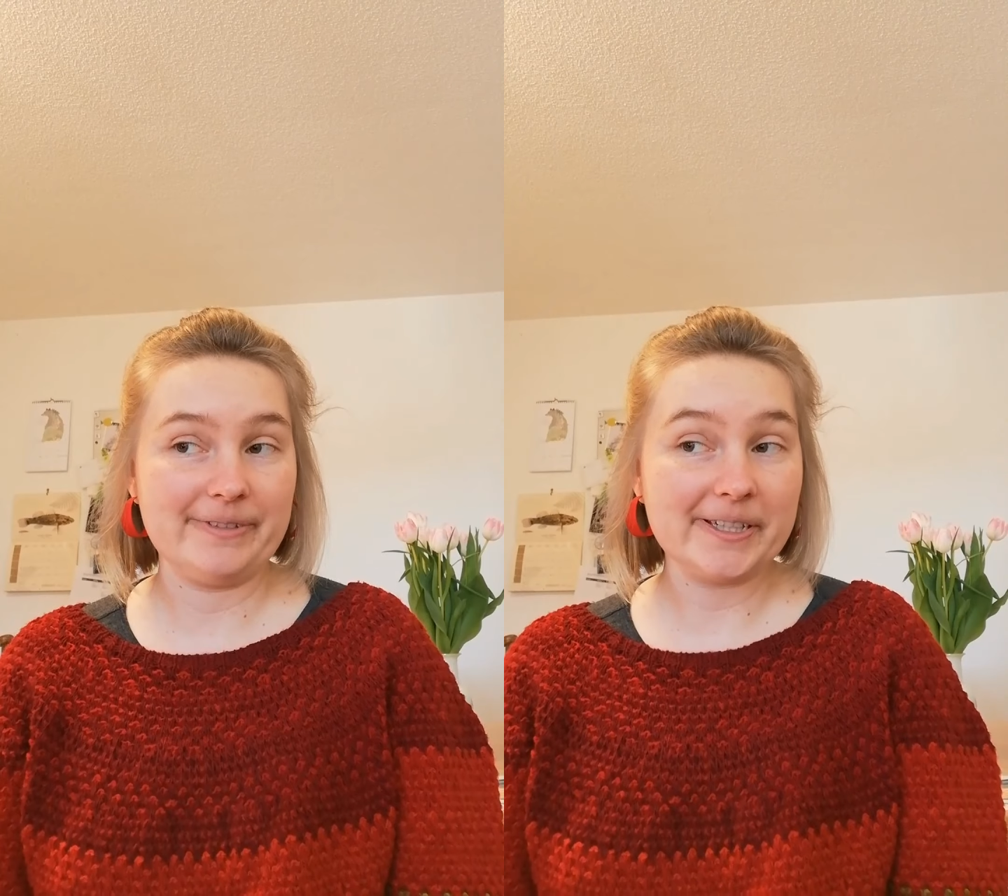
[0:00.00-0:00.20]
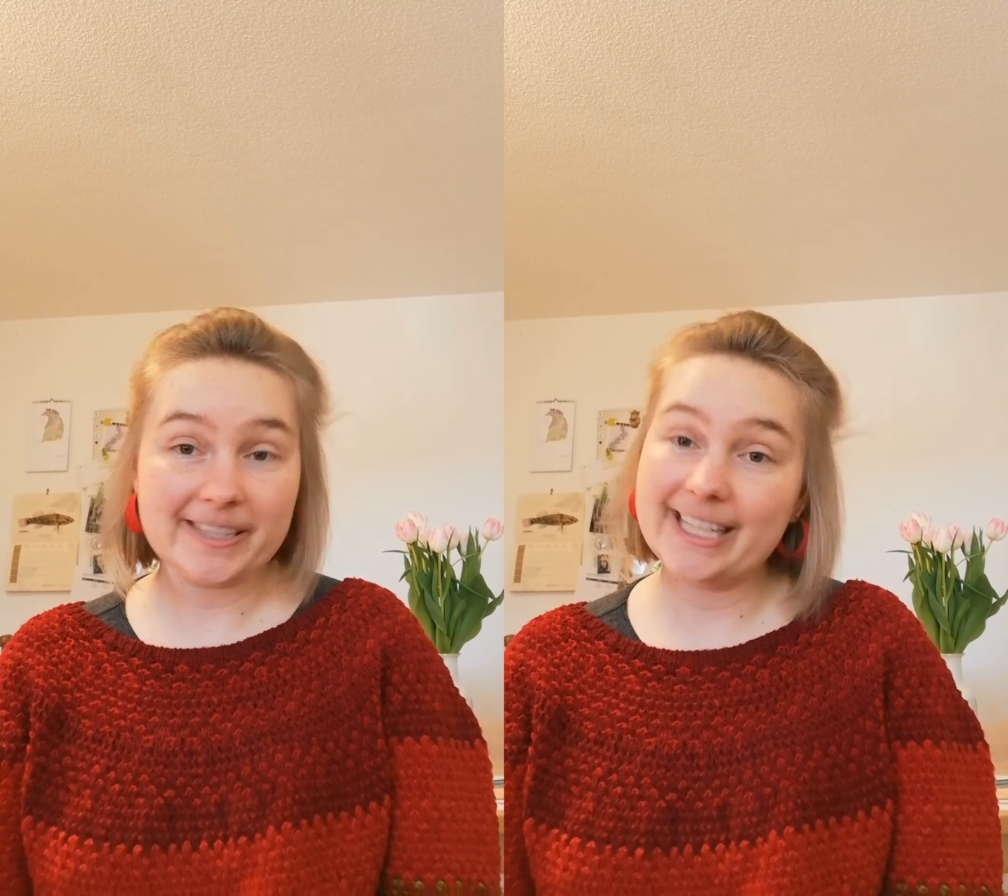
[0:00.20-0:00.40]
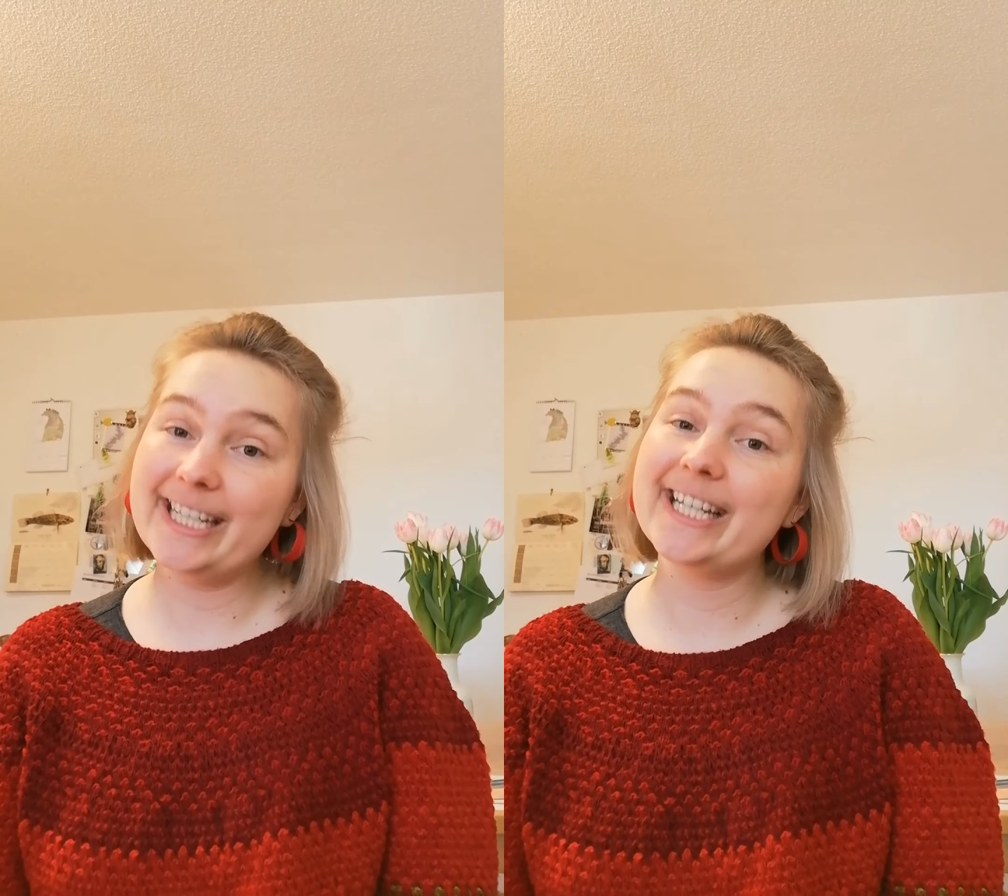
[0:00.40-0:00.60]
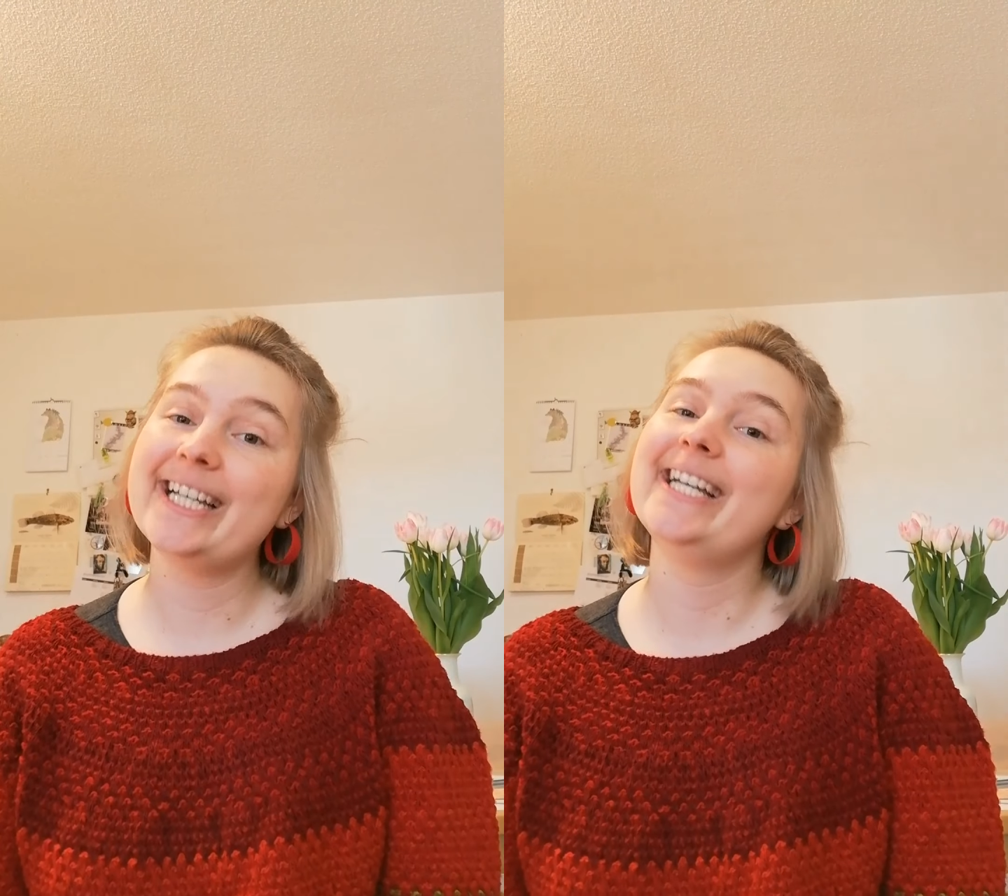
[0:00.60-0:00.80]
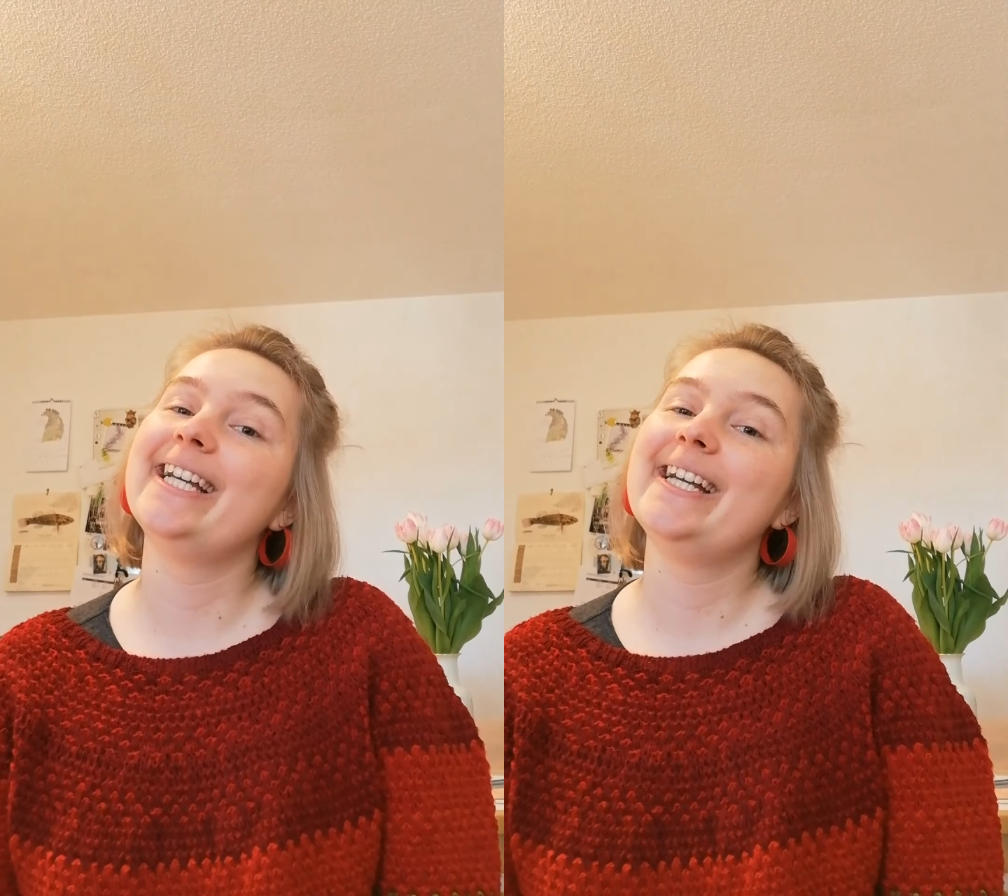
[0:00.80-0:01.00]
very
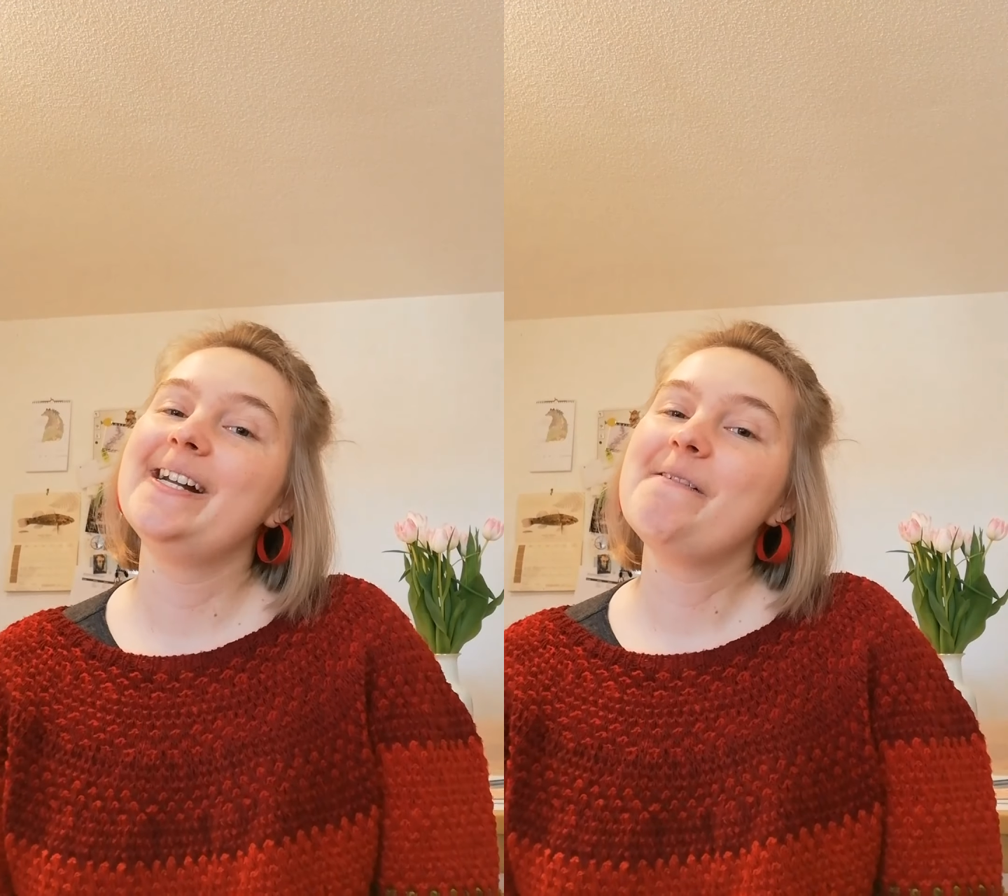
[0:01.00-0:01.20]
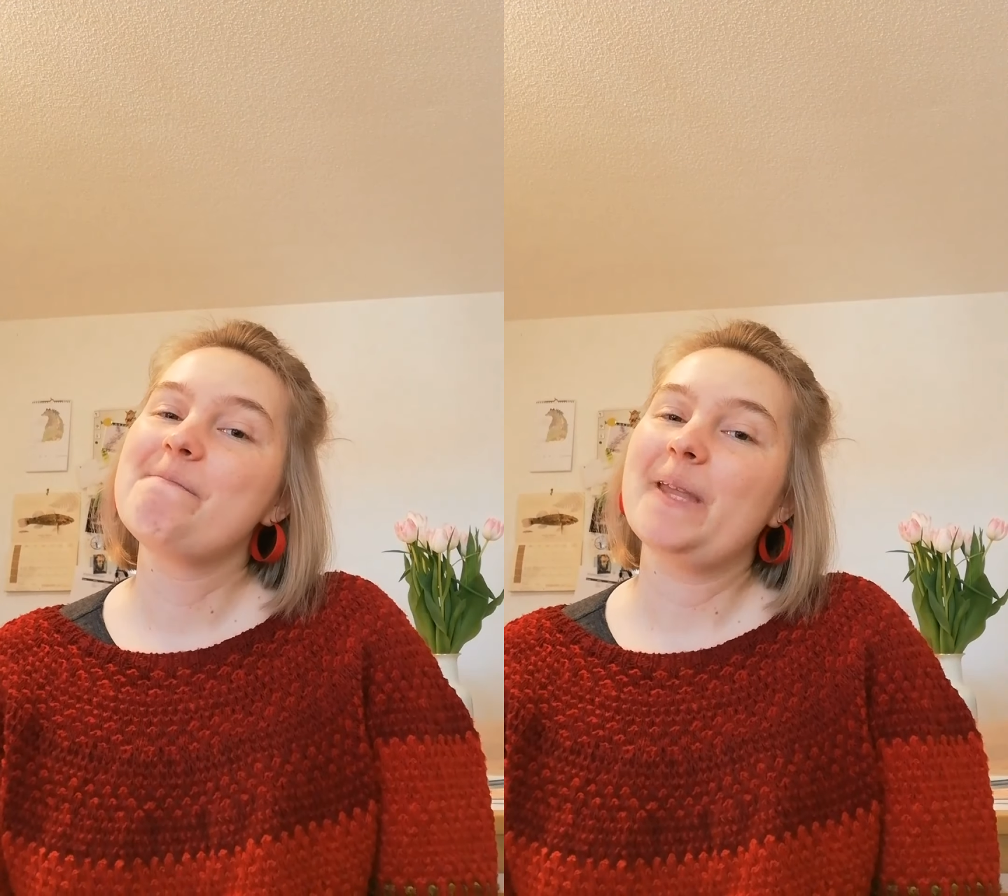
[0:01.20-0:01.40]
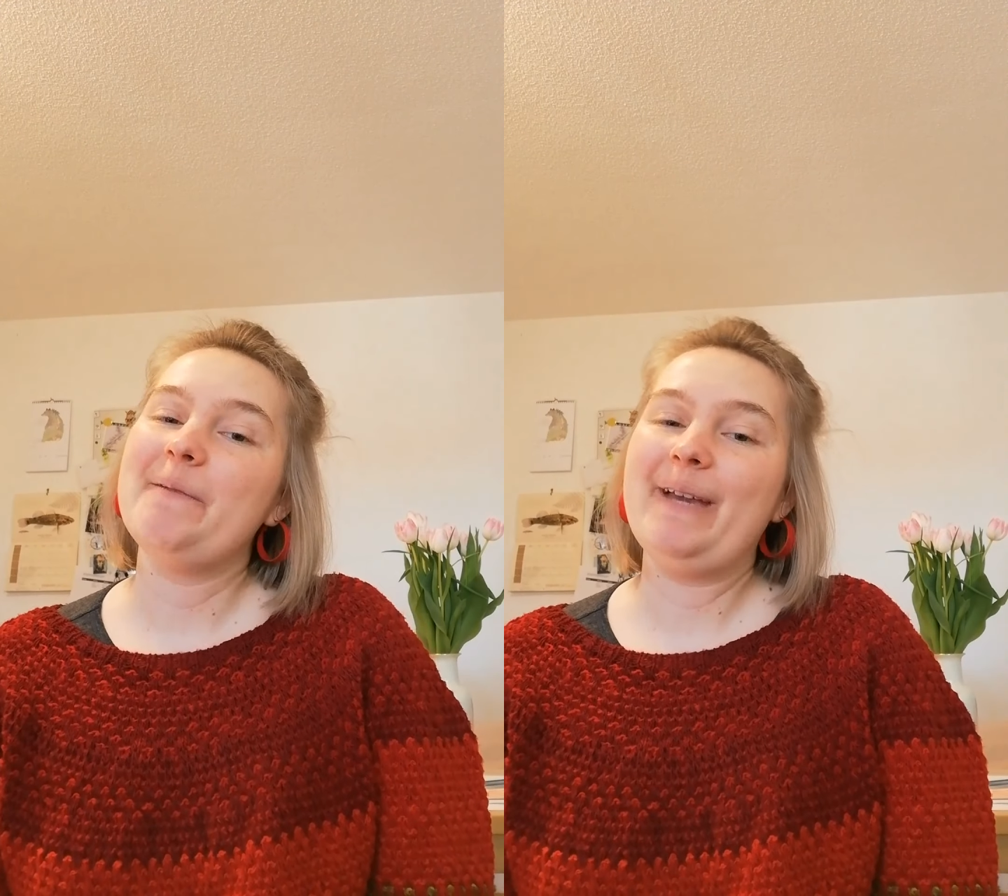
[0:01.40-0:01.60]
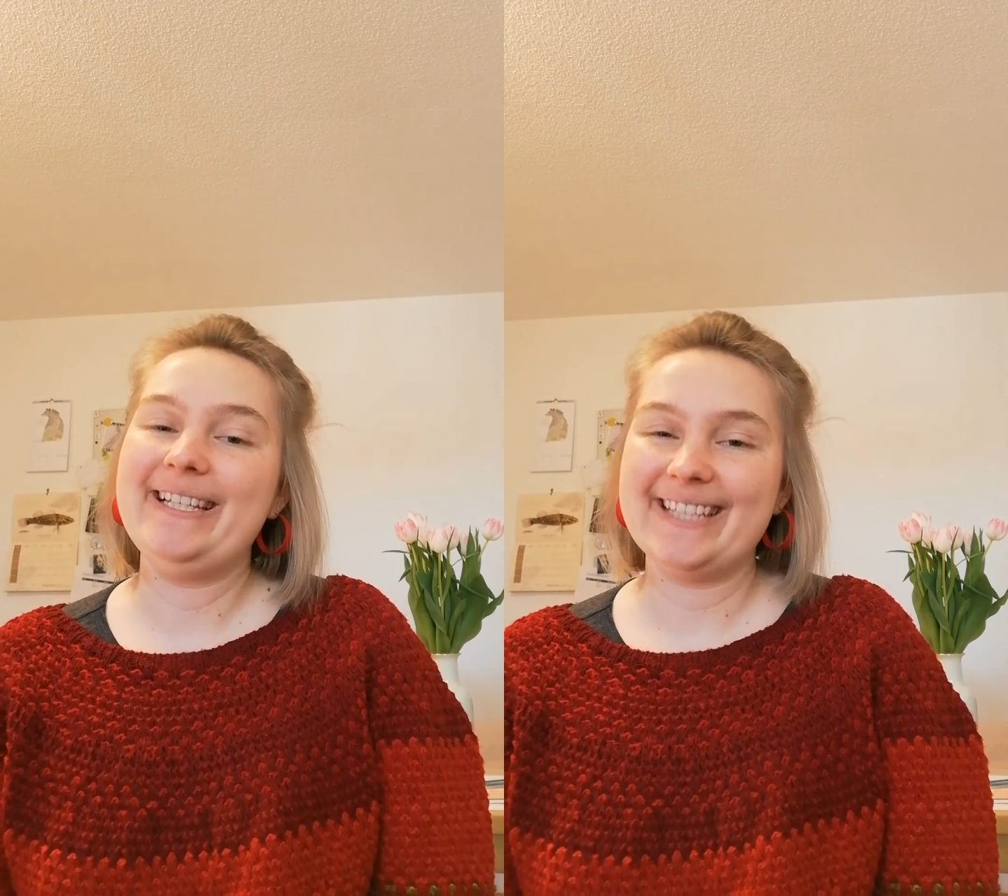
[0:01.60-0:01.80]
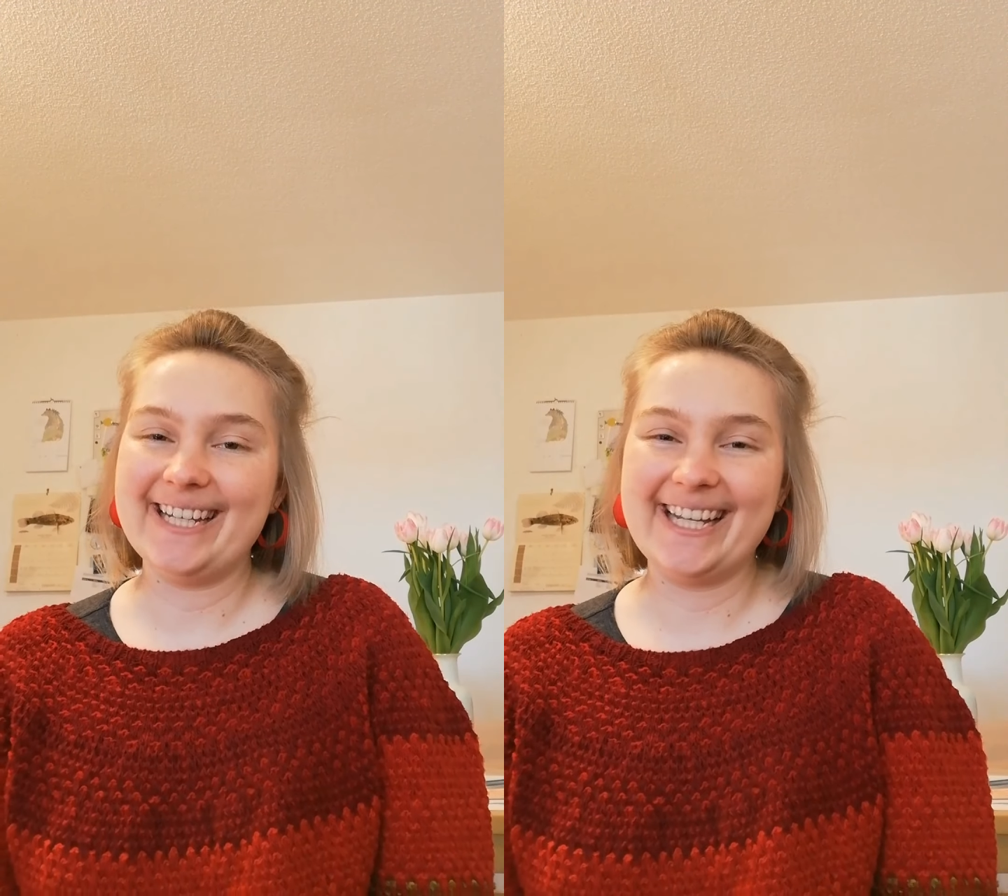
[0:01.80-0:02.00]

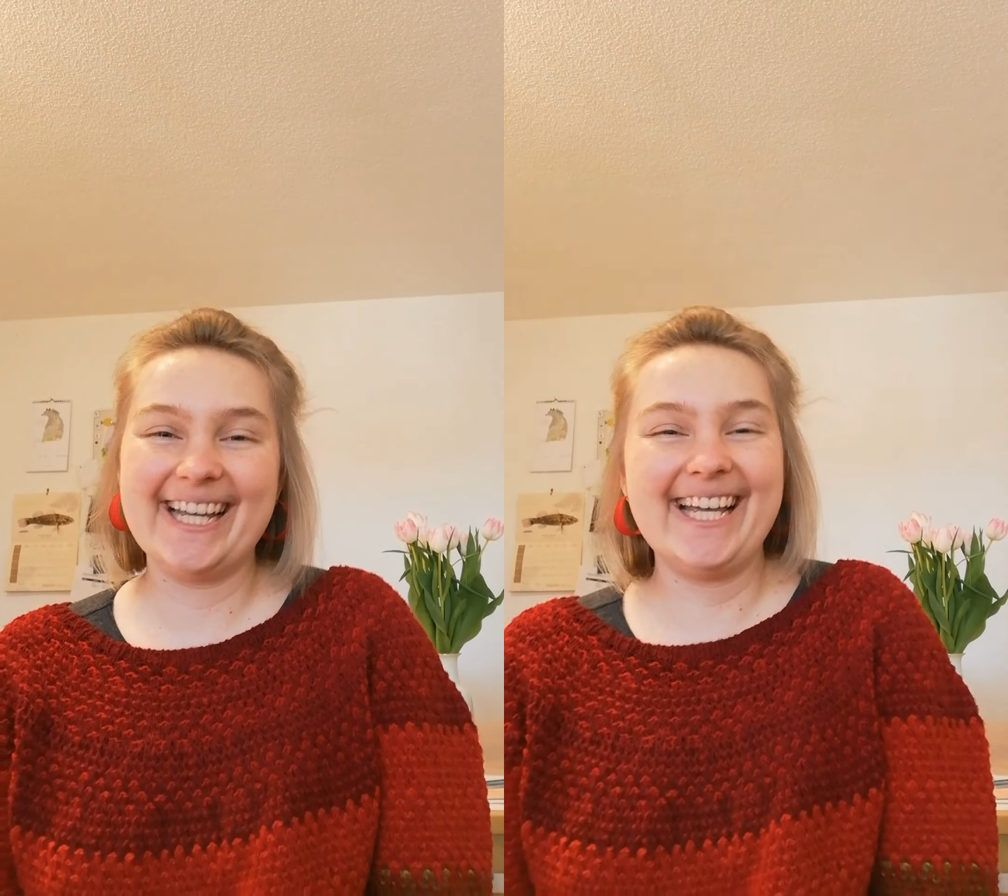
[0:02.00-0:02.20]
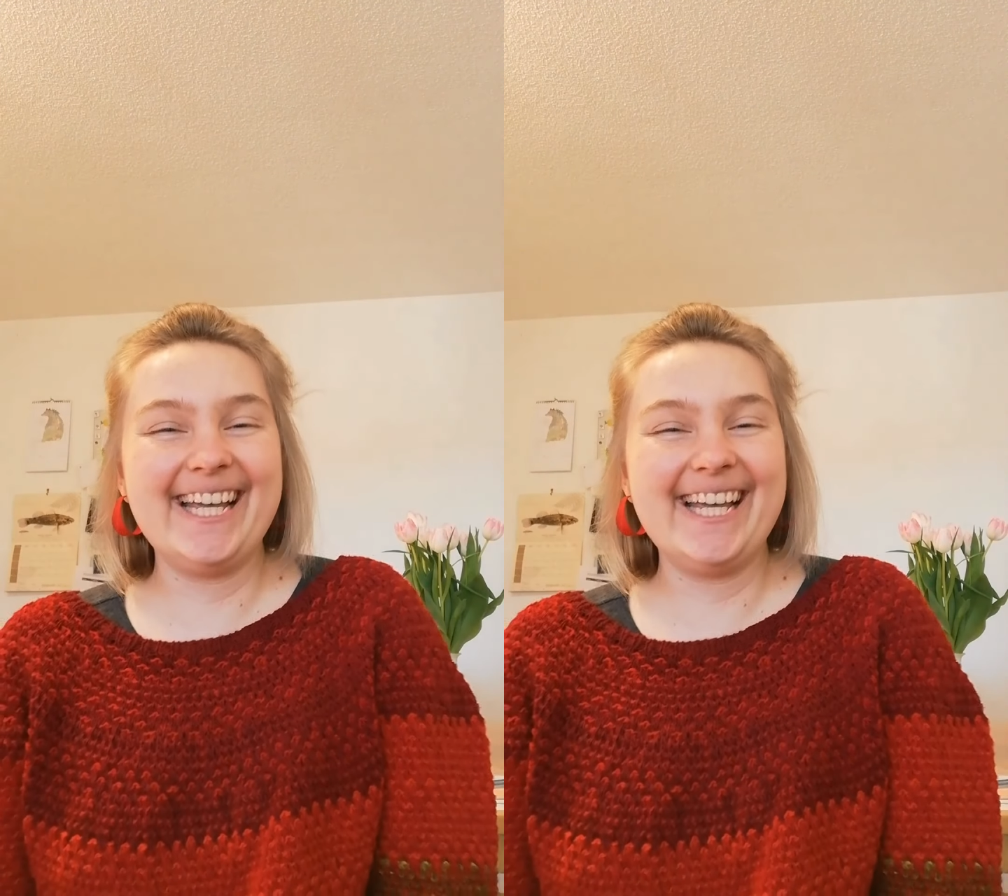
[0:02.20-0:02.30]
amazing